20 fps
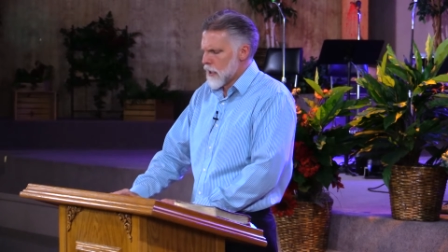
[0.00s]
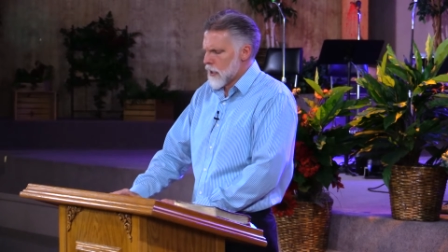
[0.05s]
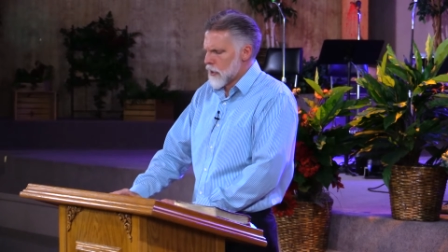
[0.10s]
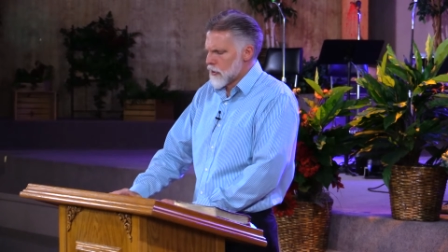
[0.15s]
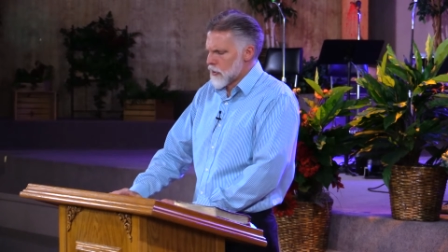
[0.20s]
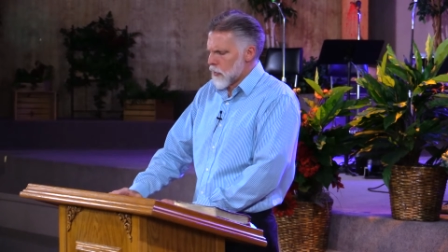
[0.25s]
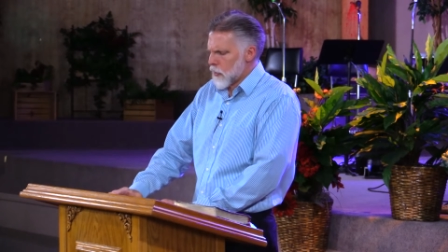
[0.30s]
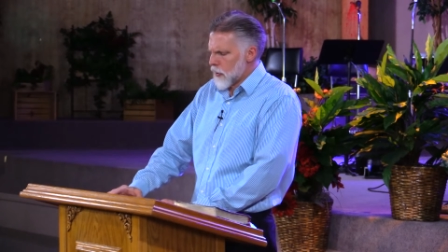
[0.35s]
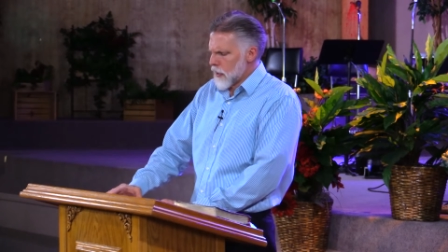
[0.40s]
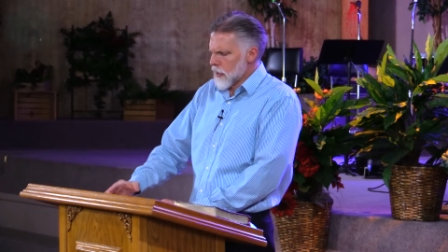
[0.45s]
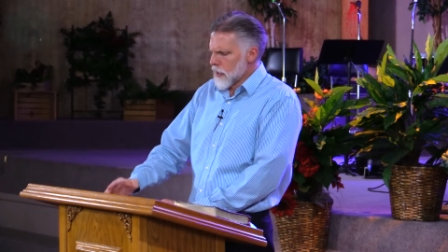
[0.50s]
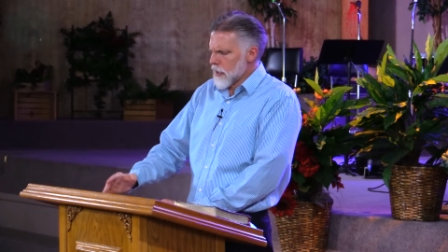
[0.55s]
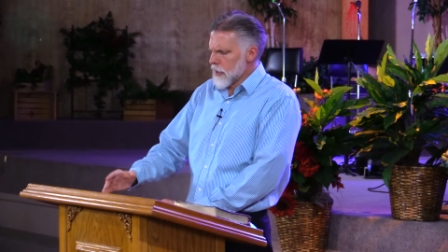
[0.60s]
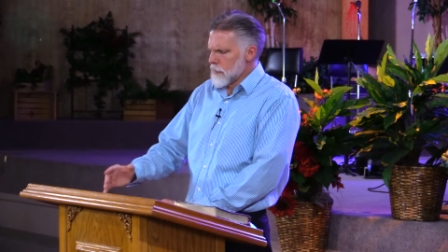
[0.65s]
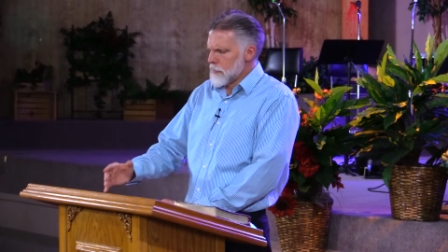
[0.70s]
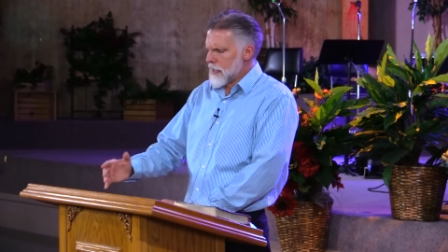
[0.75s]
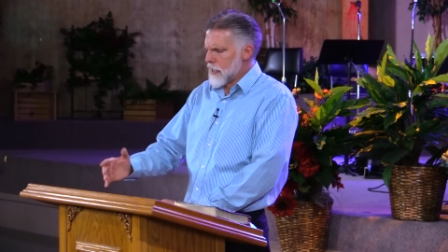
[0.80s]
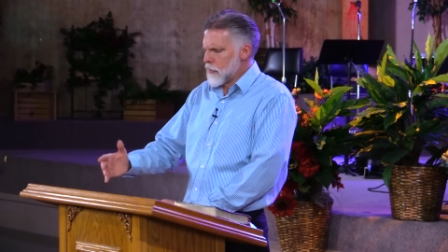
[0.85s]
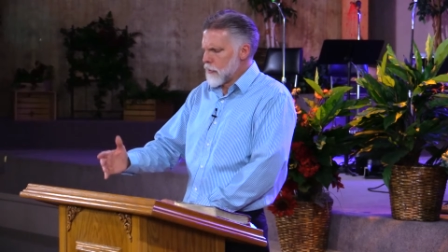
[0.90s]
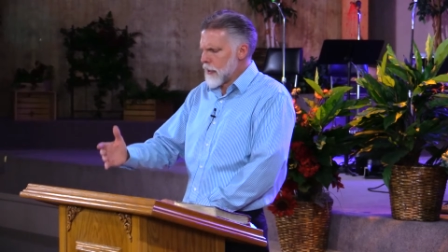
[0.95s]
So we're going to
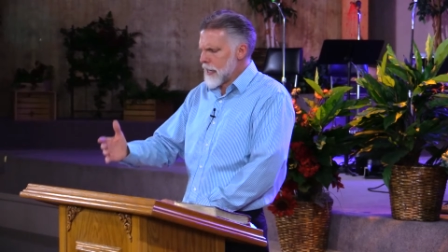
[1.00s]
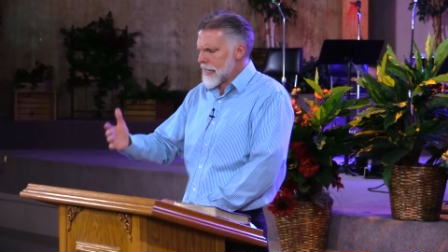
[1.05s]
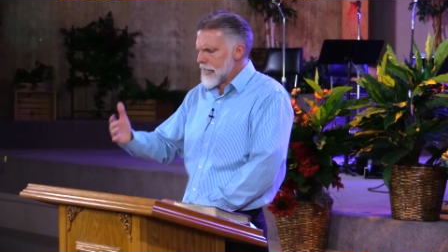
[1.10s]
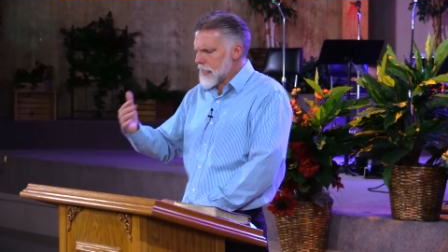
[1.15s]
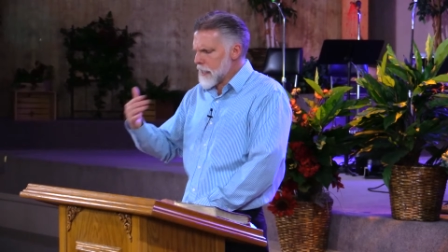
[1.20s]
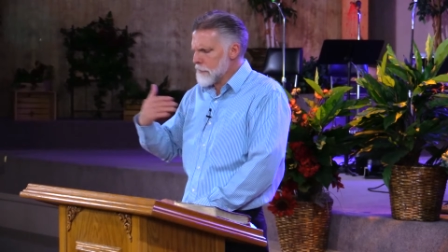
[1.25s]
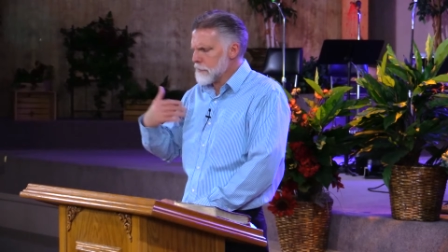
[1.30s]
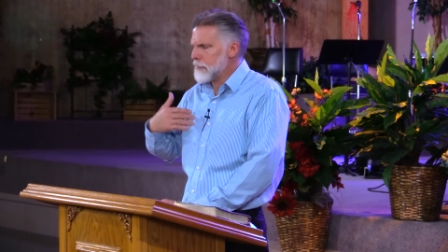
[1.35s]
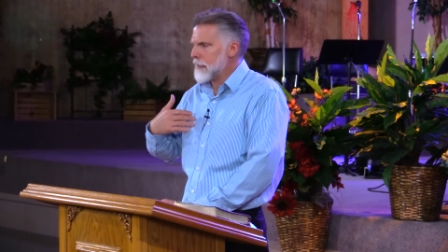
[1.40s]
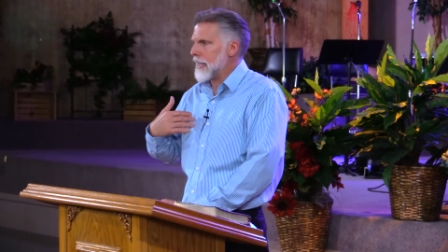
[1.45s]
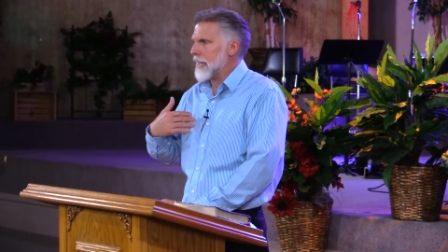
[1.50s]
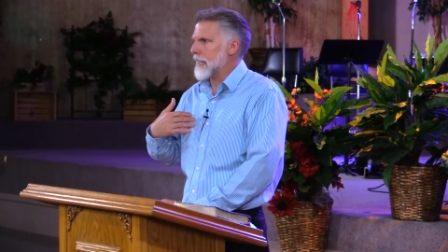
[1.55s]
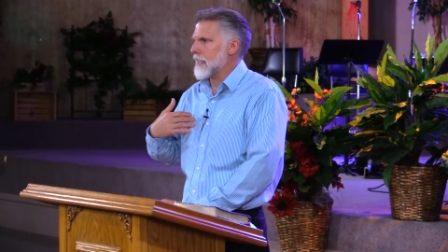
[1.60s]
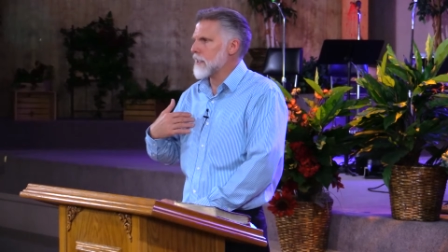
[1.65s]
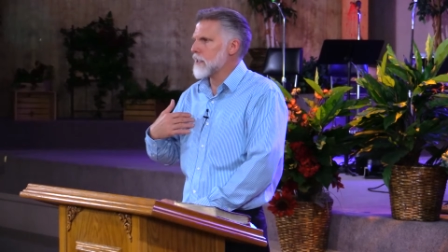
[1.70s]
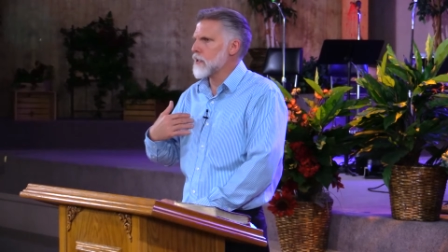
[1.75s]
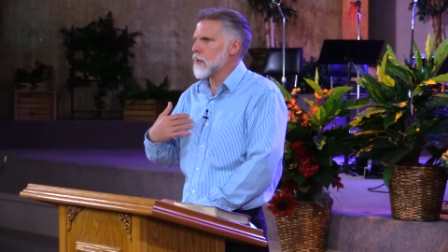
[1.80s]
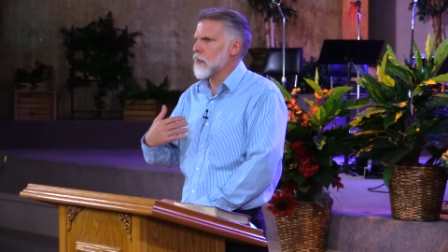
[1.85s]
be recompensed.